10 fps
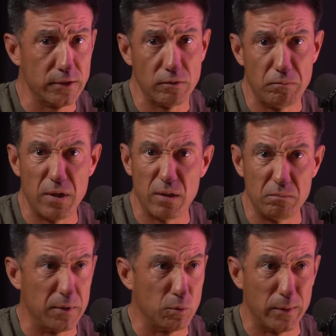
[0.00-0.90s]
have been
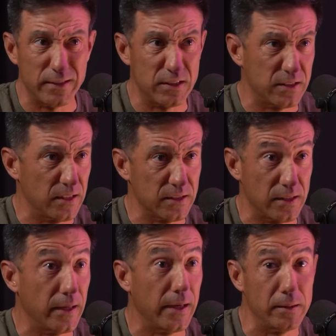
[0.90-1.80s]
between 6
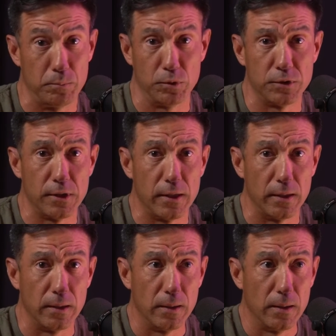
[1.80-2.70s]
and 8%.
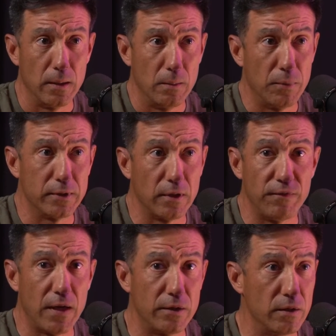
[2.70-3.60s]
But the
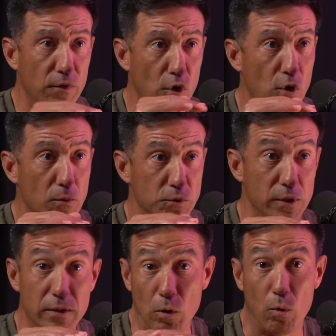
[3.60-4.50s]
value of homes
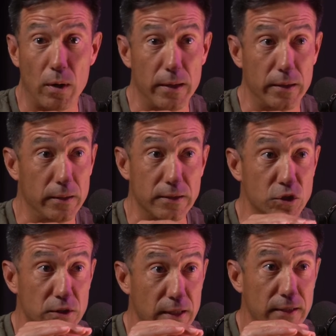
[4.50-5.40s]
in Hawaii has
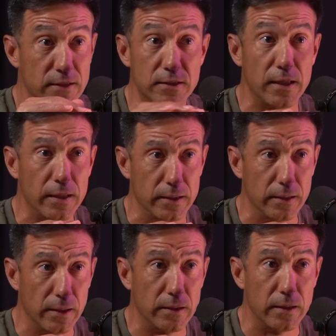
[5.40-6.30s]
stayed steady,
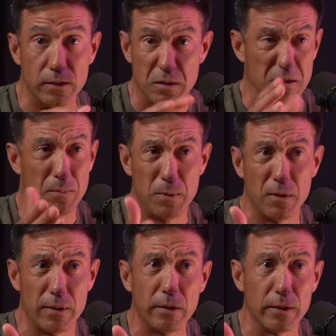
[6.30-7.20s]
and depending
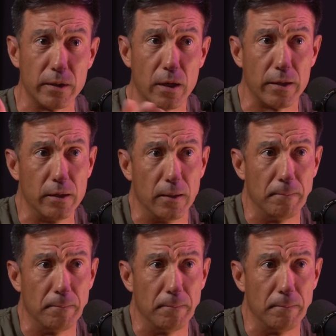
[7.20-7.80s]
on the area, gone up.